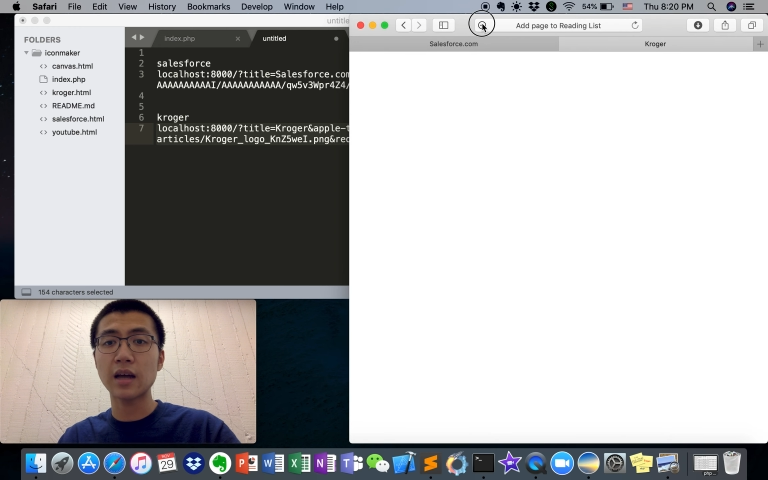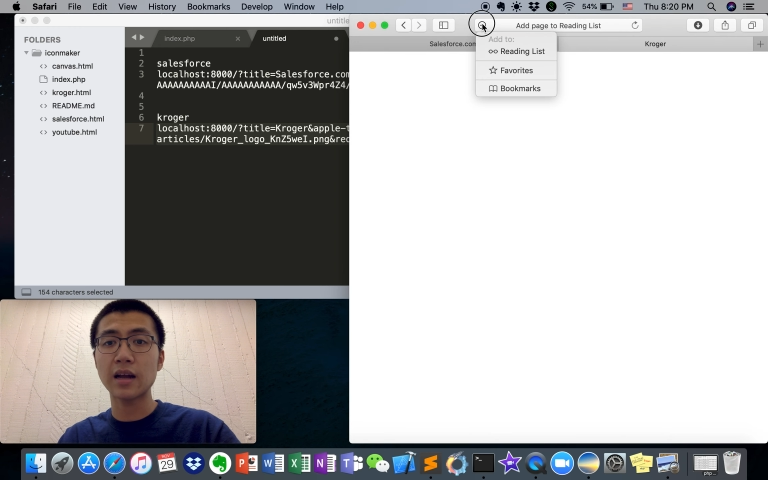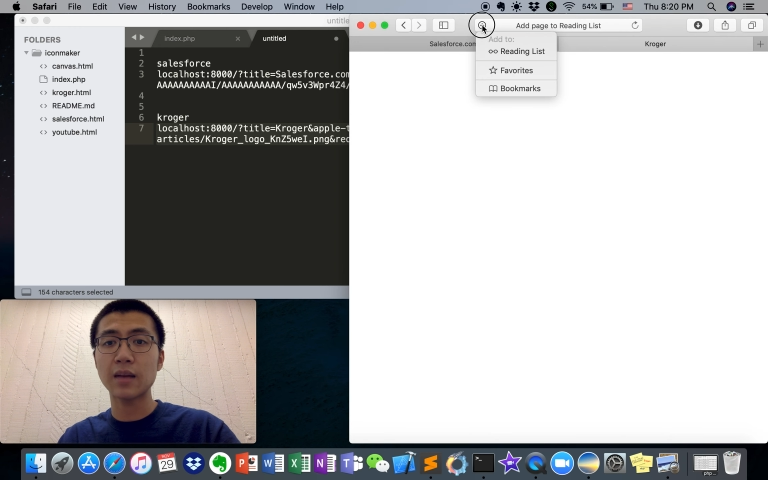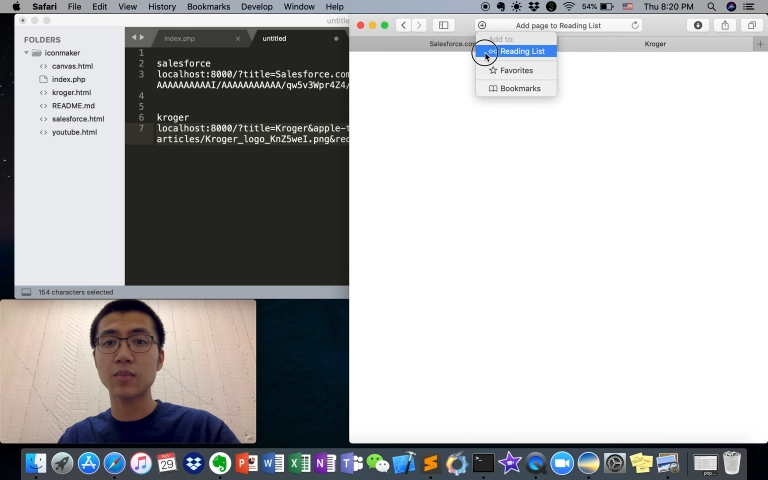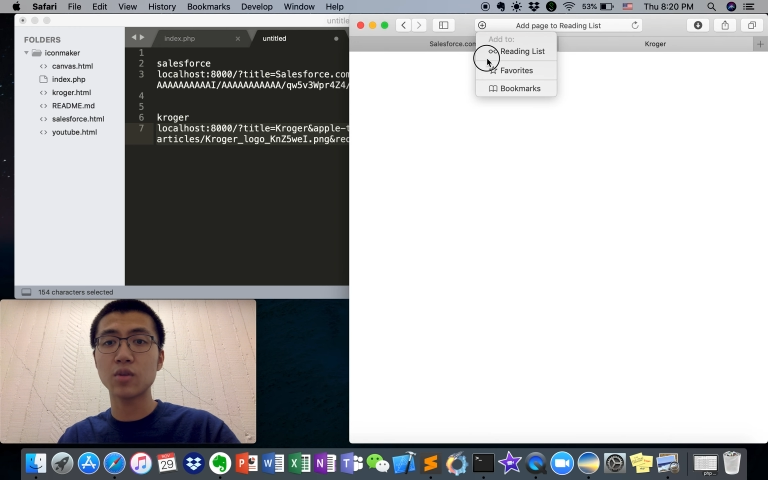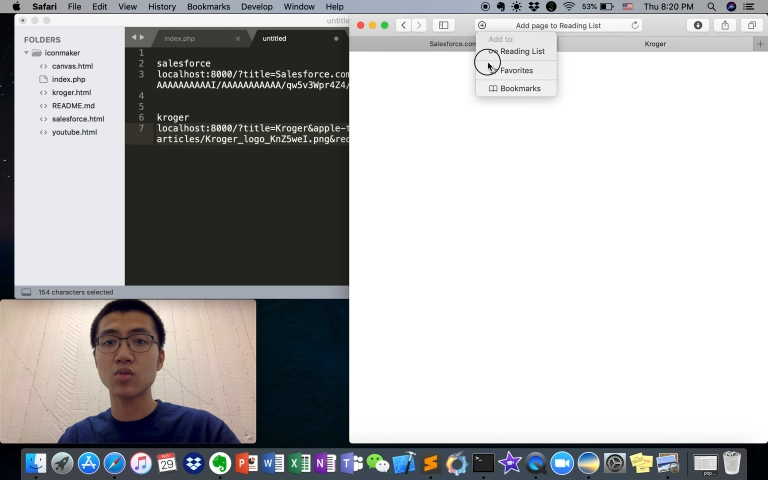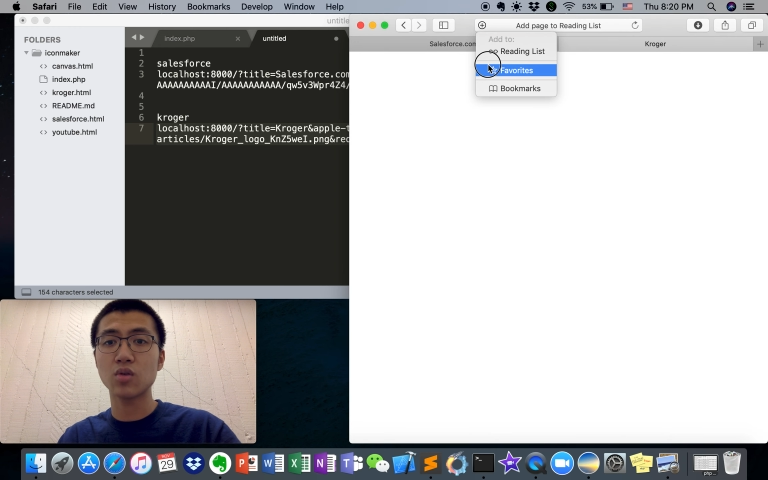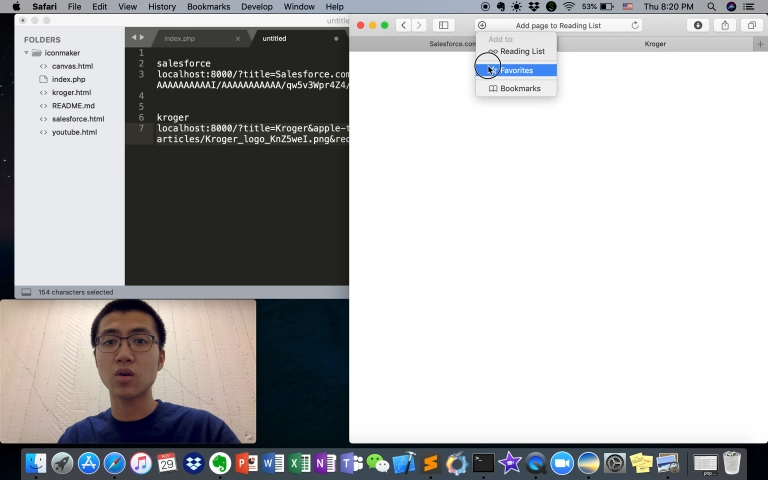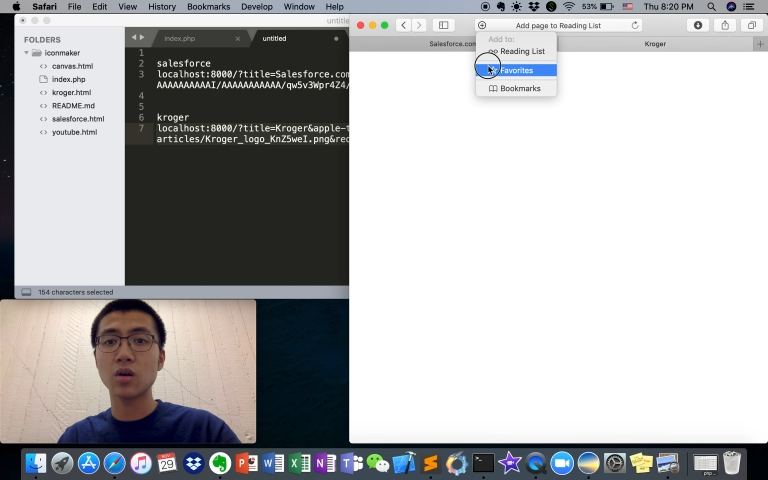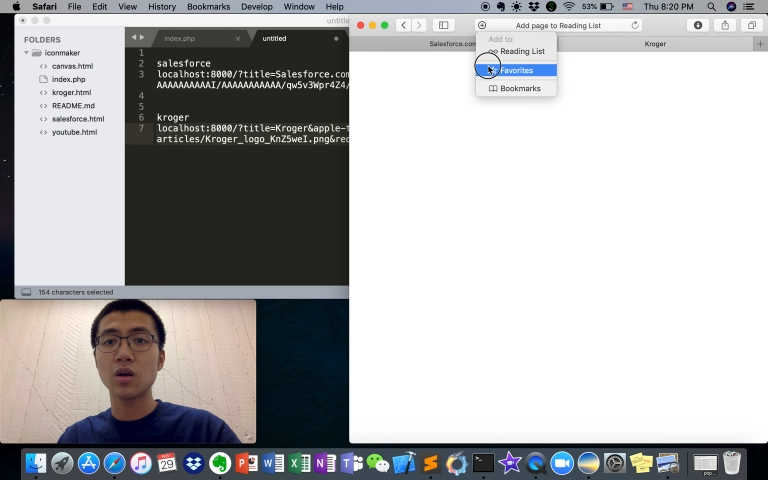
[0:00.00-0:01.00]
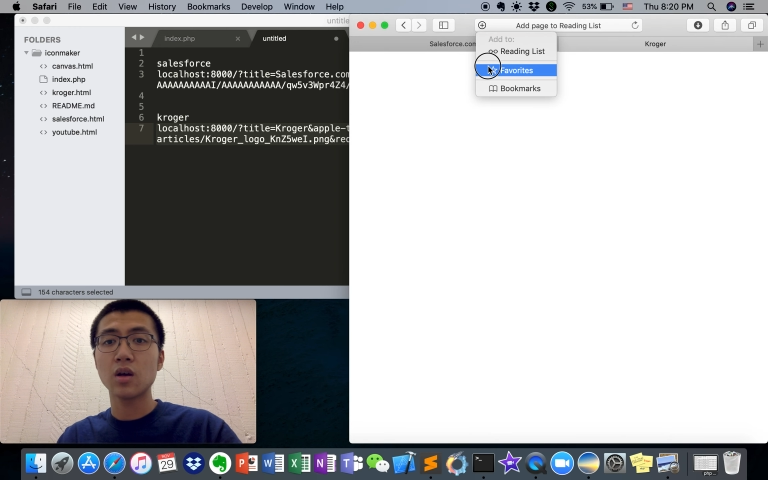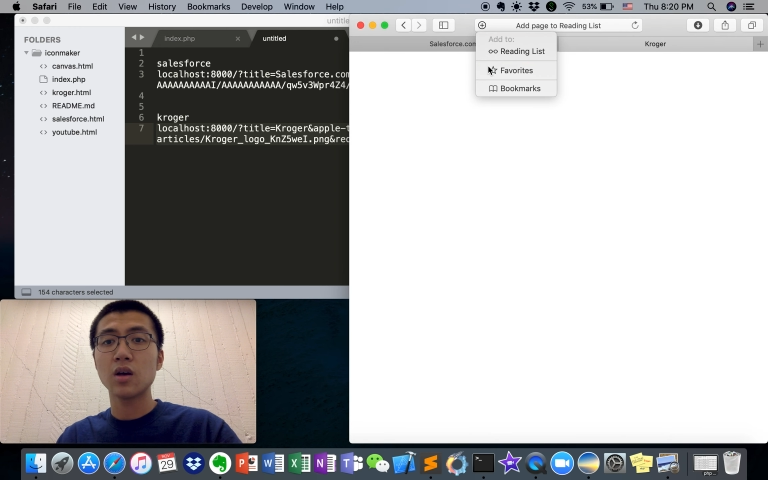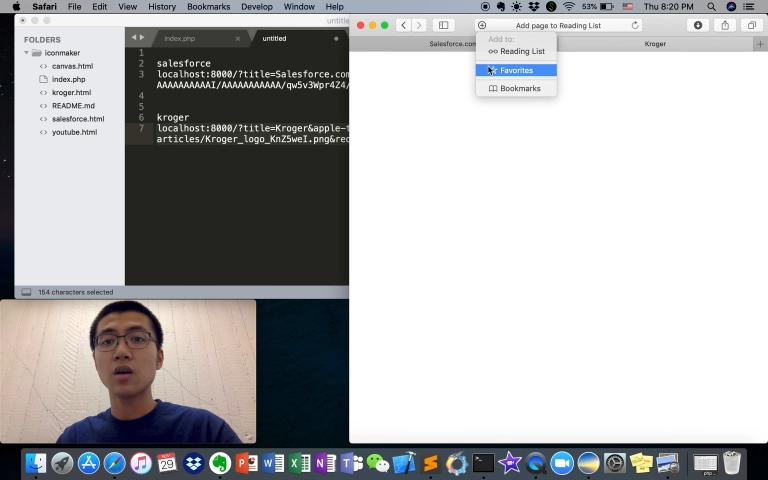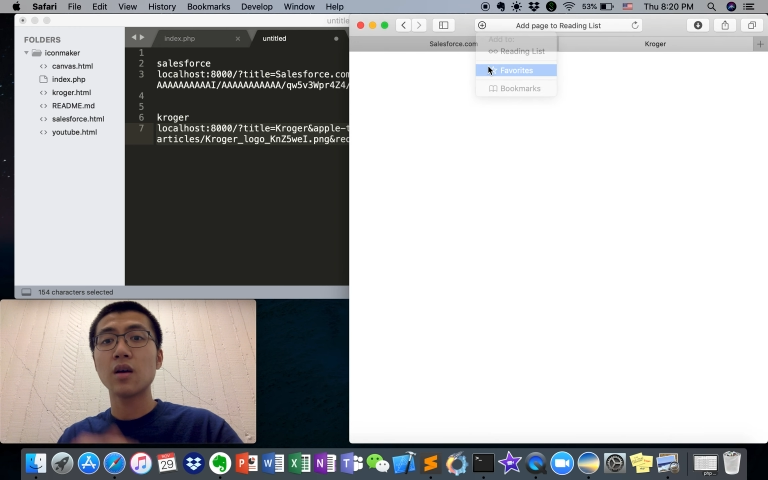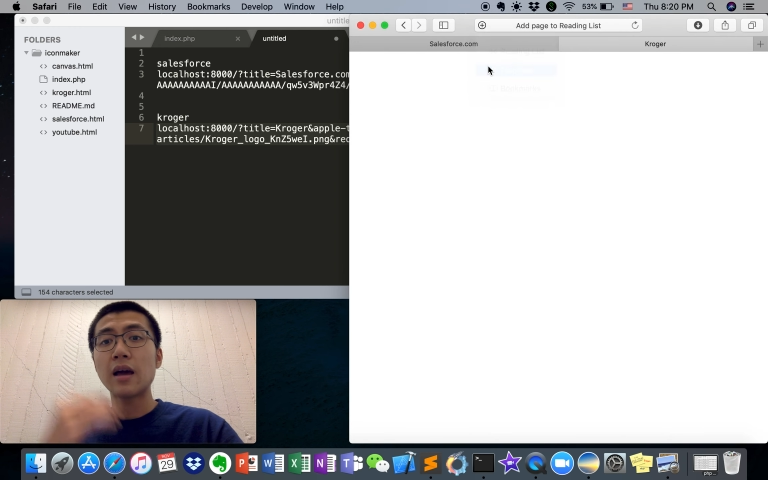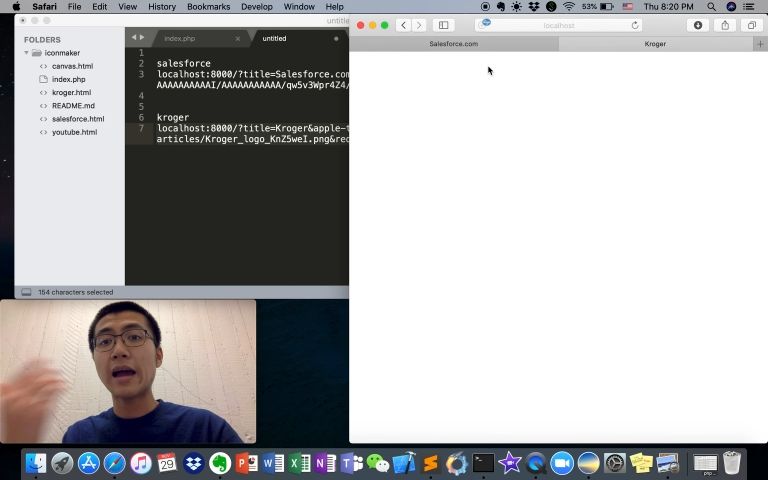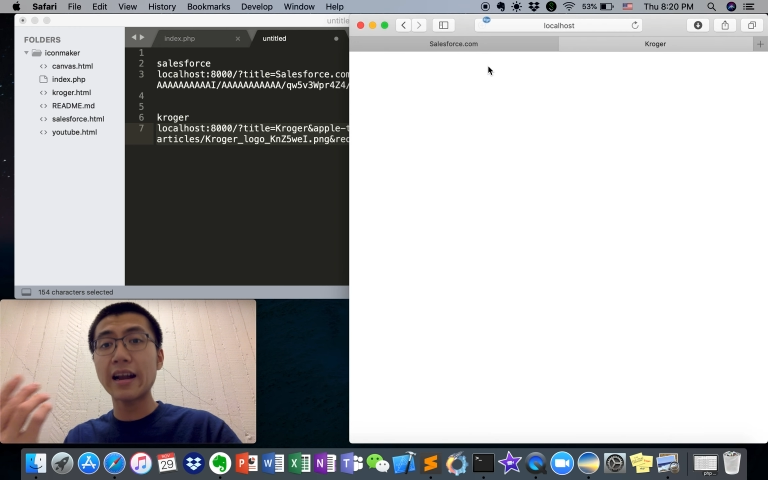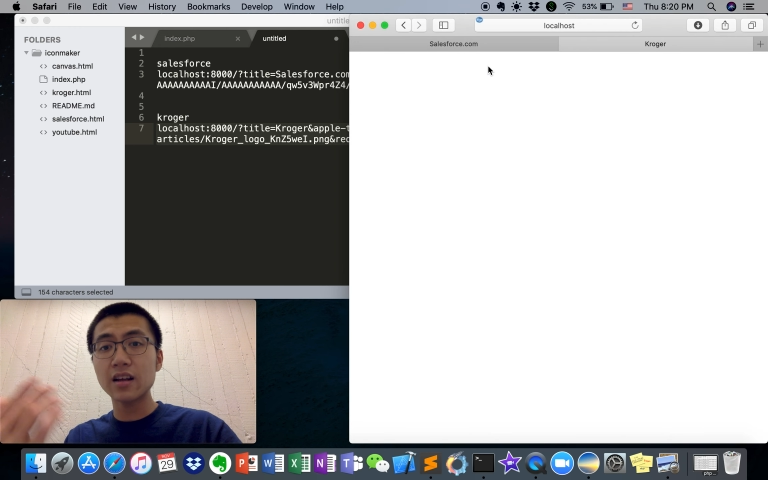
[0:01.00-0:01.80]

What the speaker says: and I'm gonna do a add